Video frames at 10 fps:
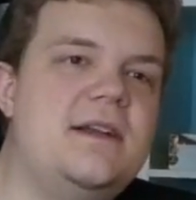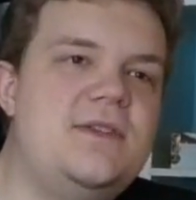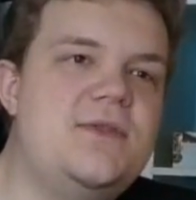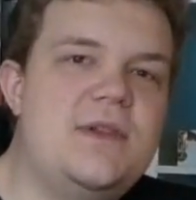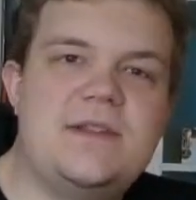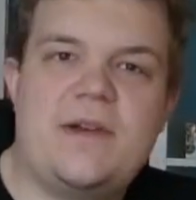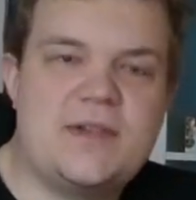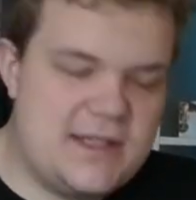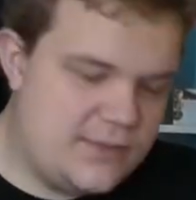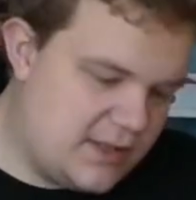Duel is very
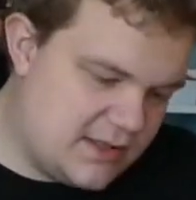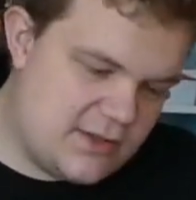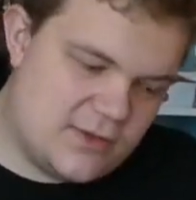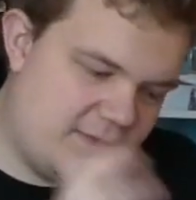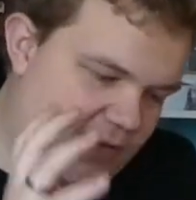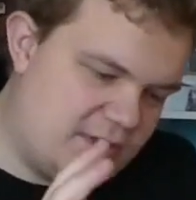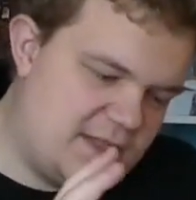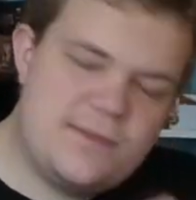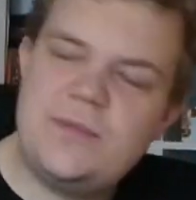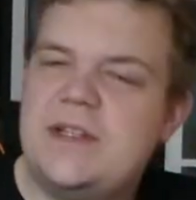simple. This is also very
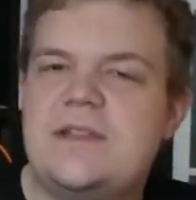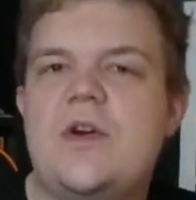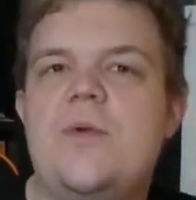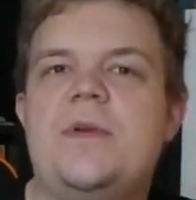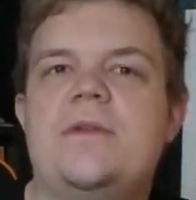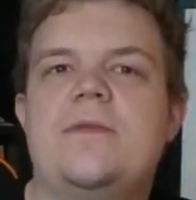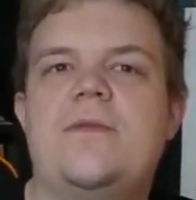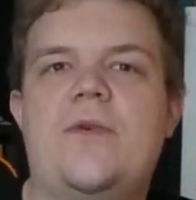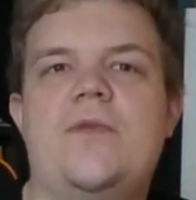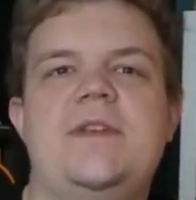simple. It's open
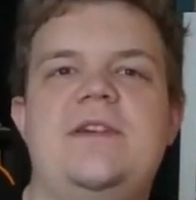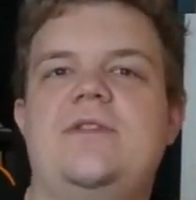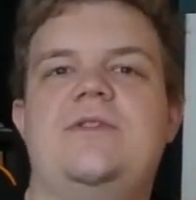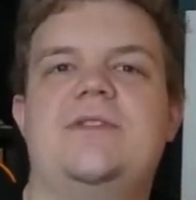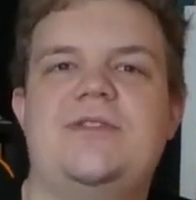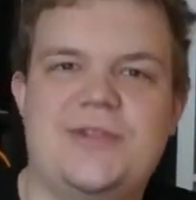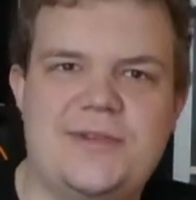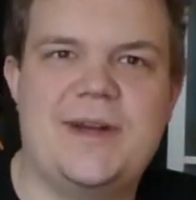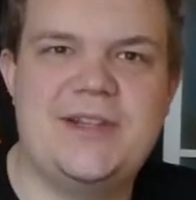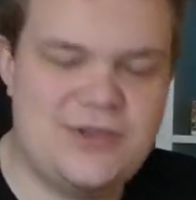for the younger
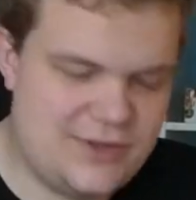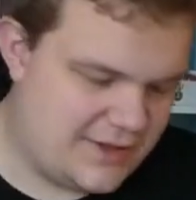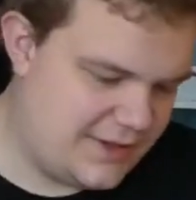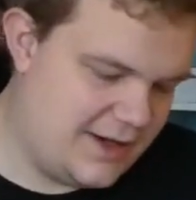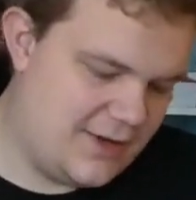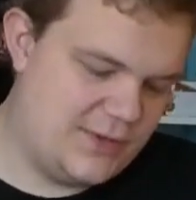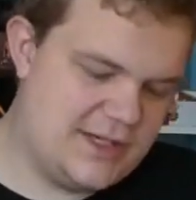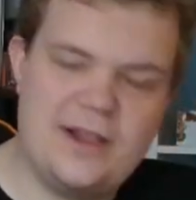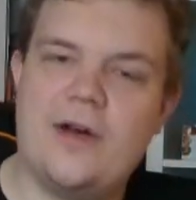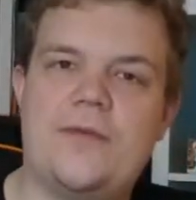generation, which
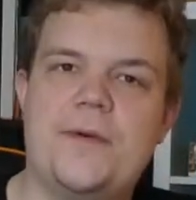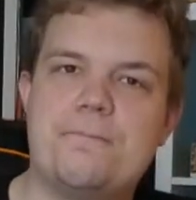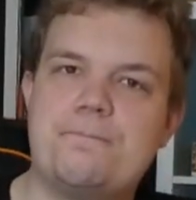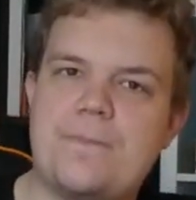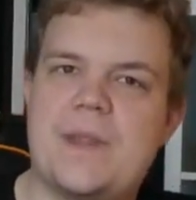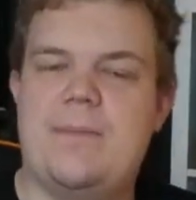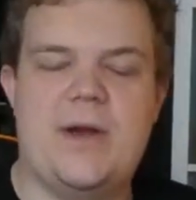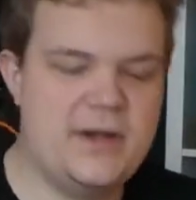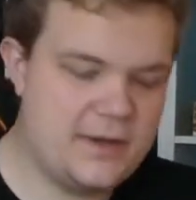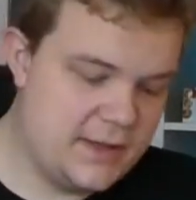I love
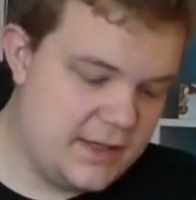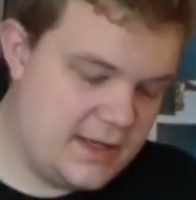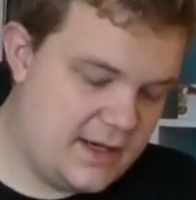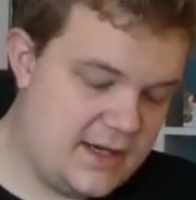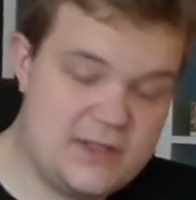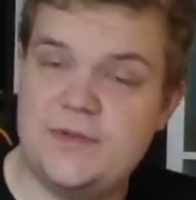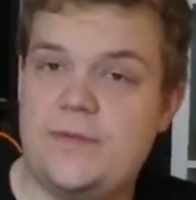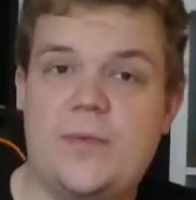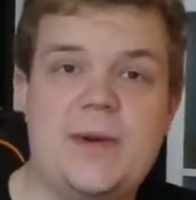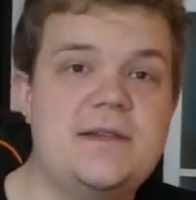about it. 2 to
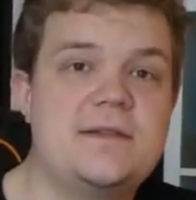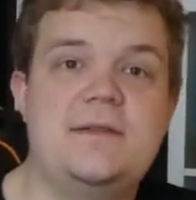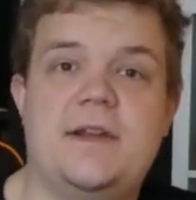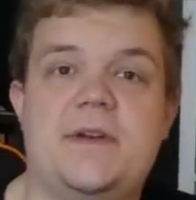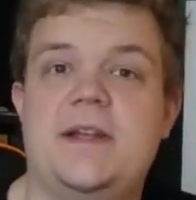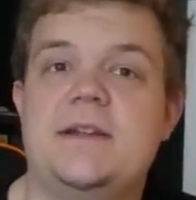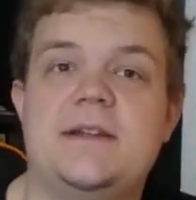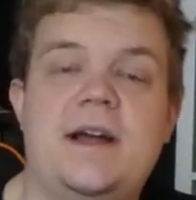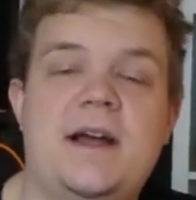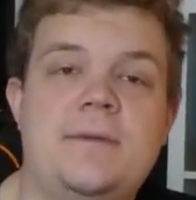4 players, definitely.
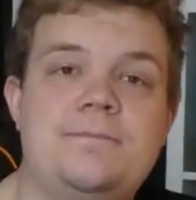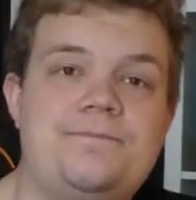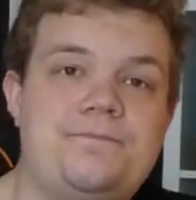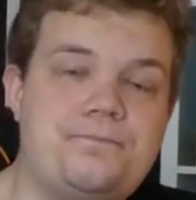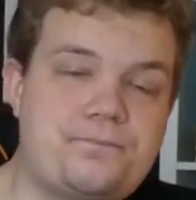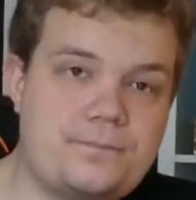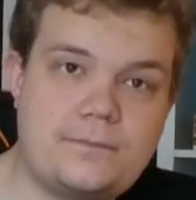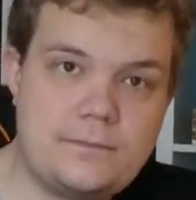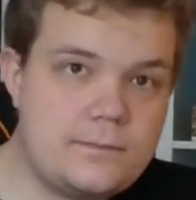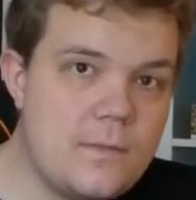
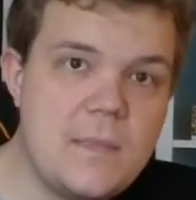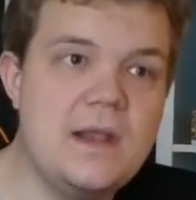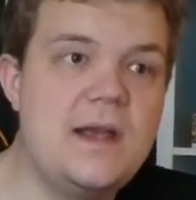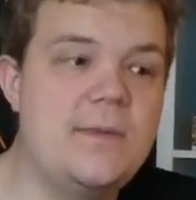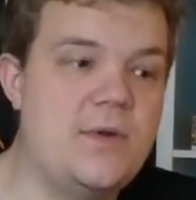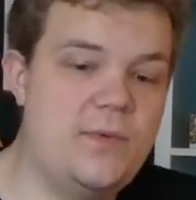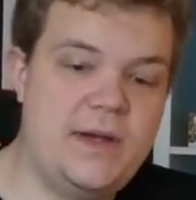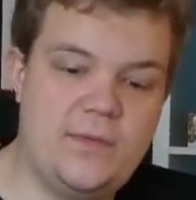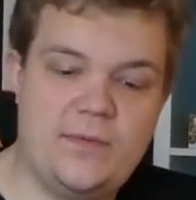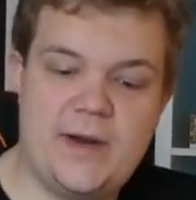I mean,
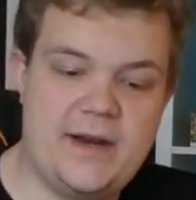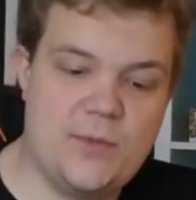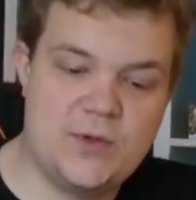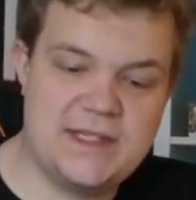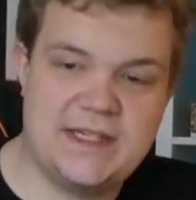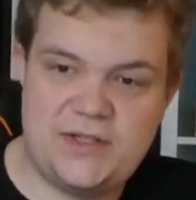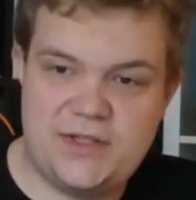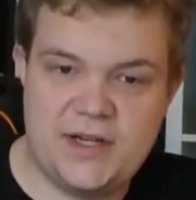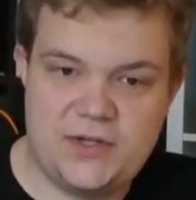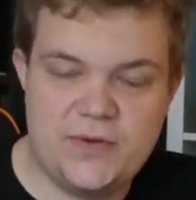we played it mostly at
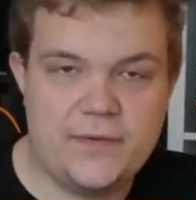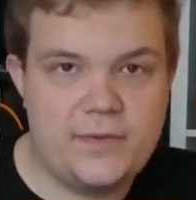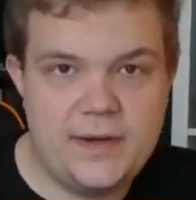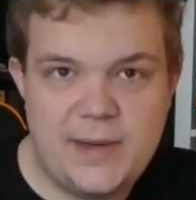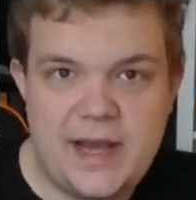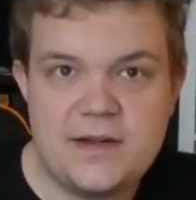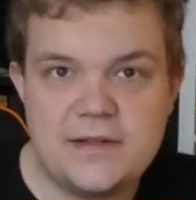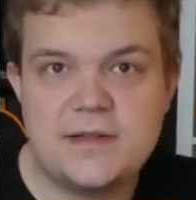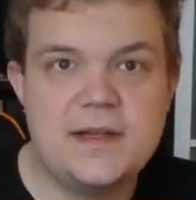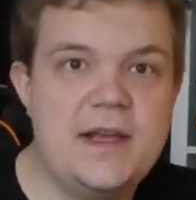2 and 3
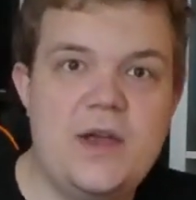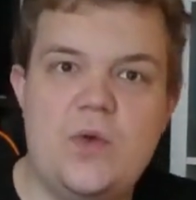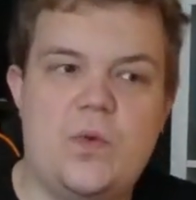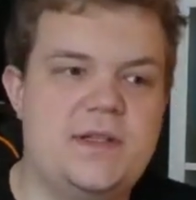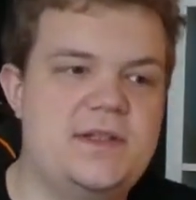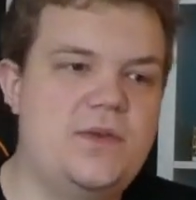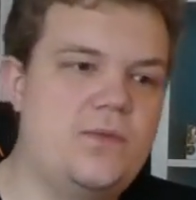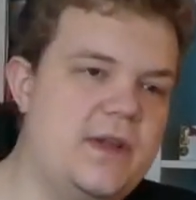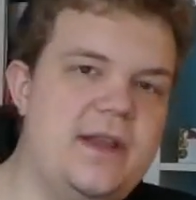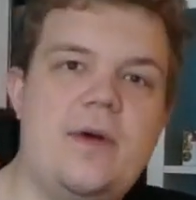players. Works
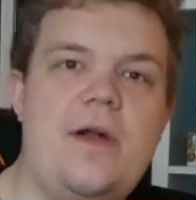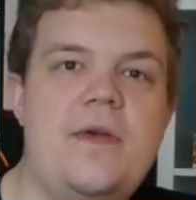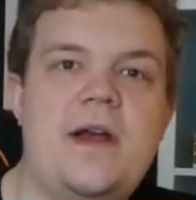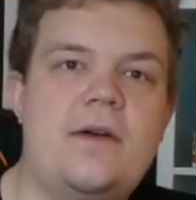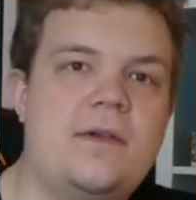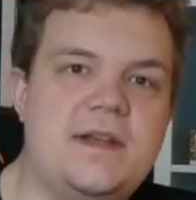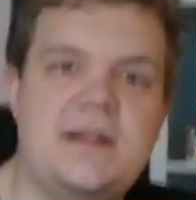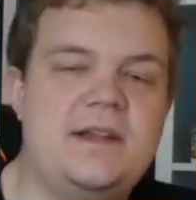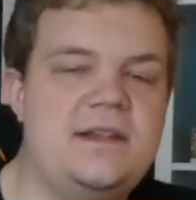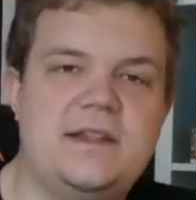really well there. All
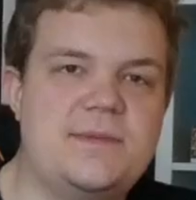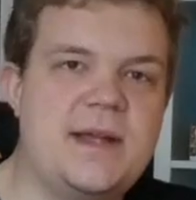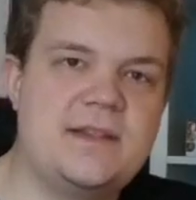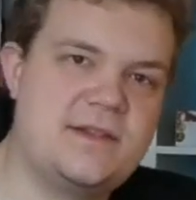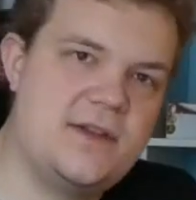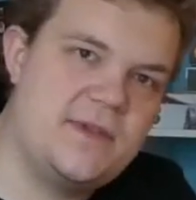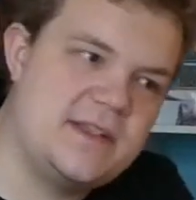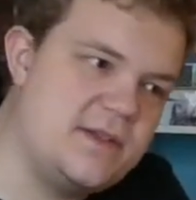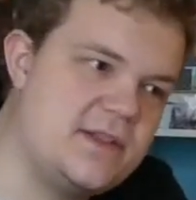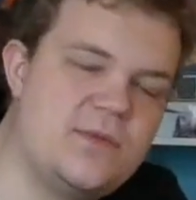the expansion stuff,
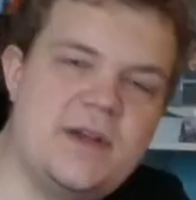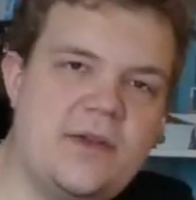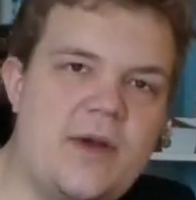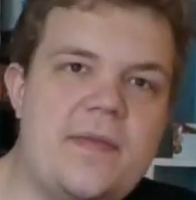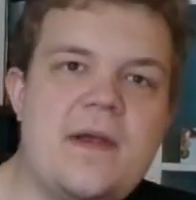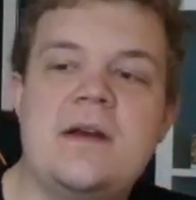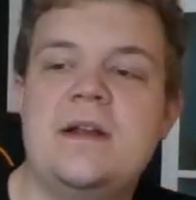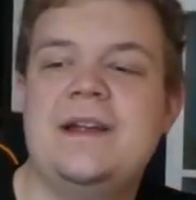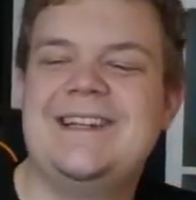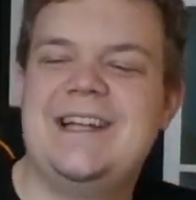it's really great there.
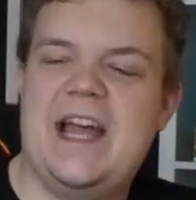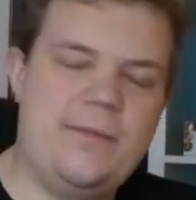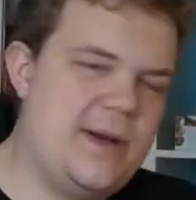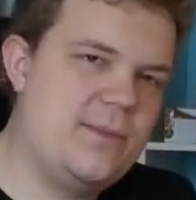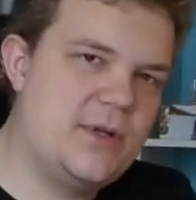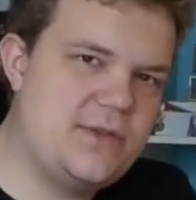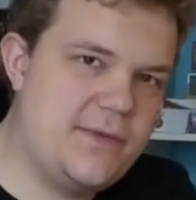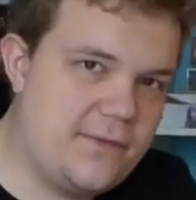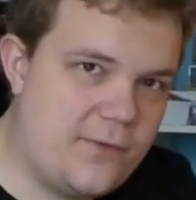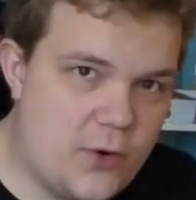Haven't played much
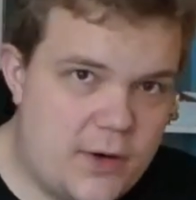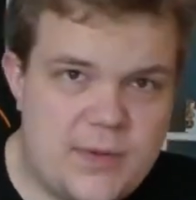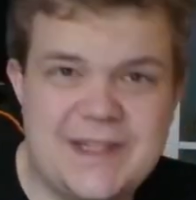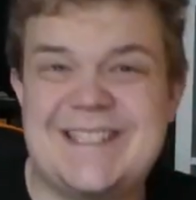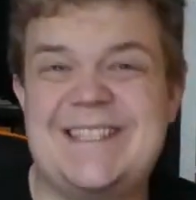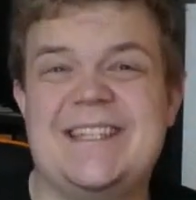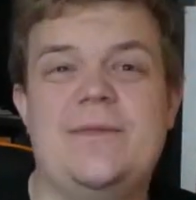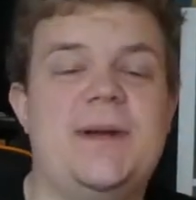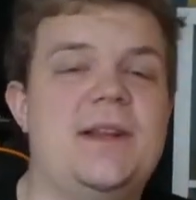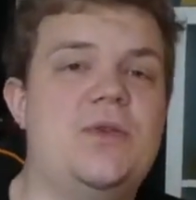before, but it's still
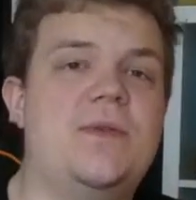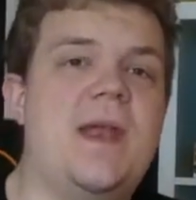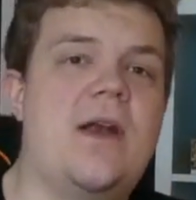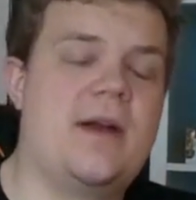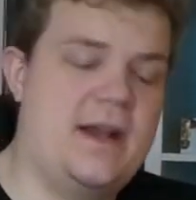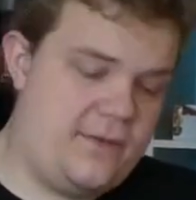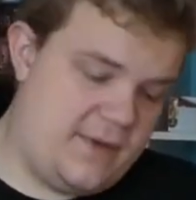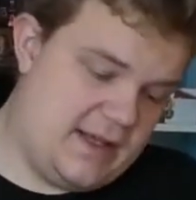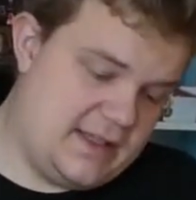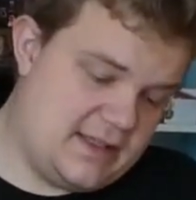really good there. And I
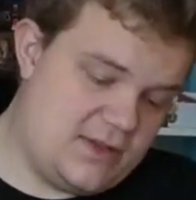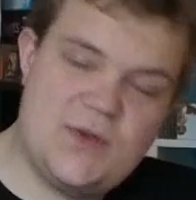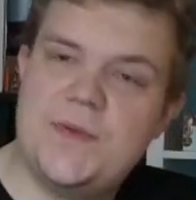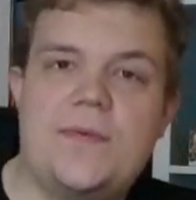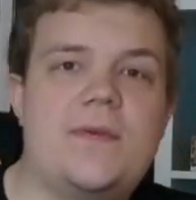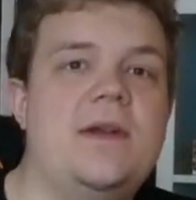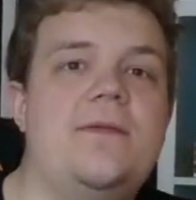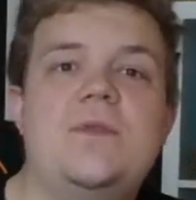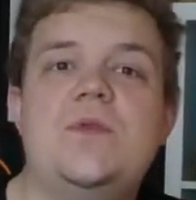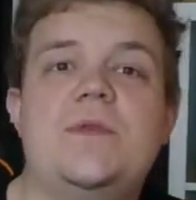think it's 2 to
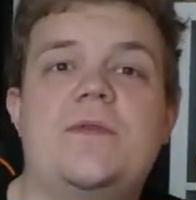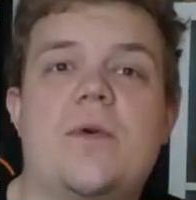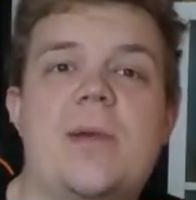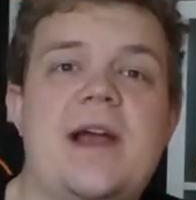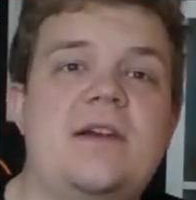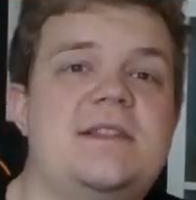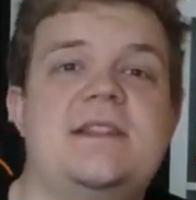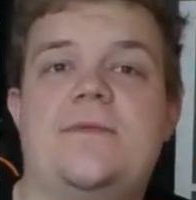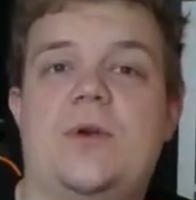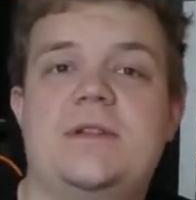4 players.
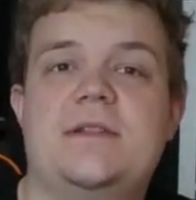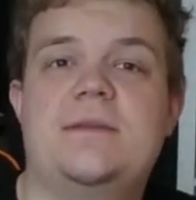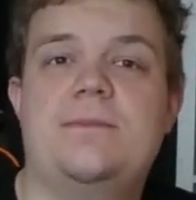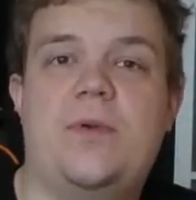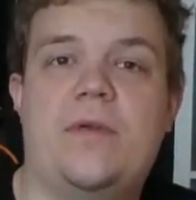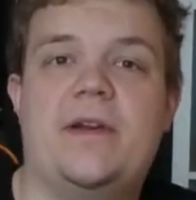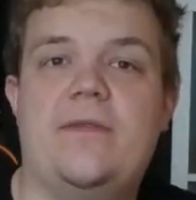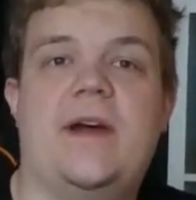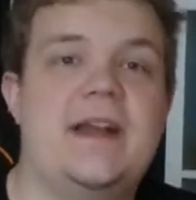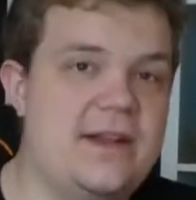It works perfectly
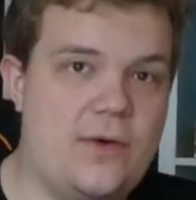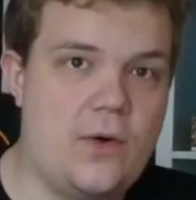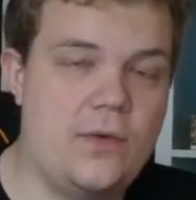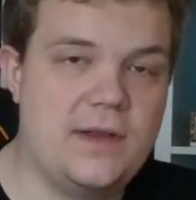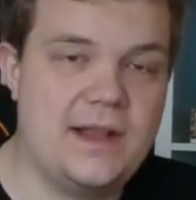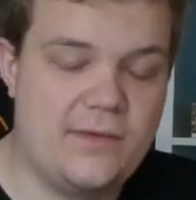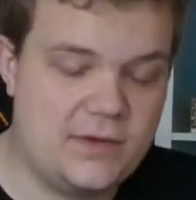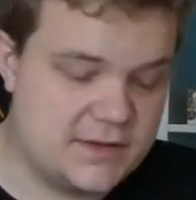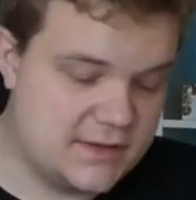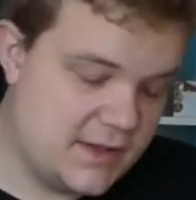fine at all the
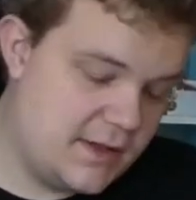levels.